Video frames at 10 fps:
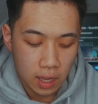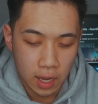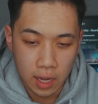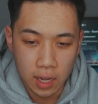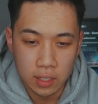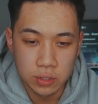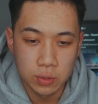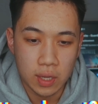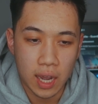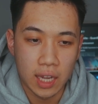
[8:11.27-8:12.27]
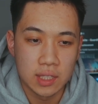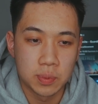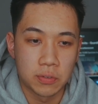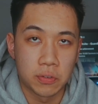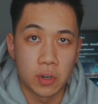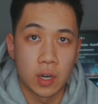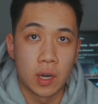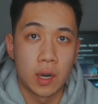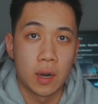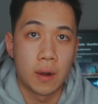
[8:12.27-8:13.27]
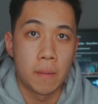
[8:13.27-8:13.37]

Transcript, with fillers: uh, do guys prefer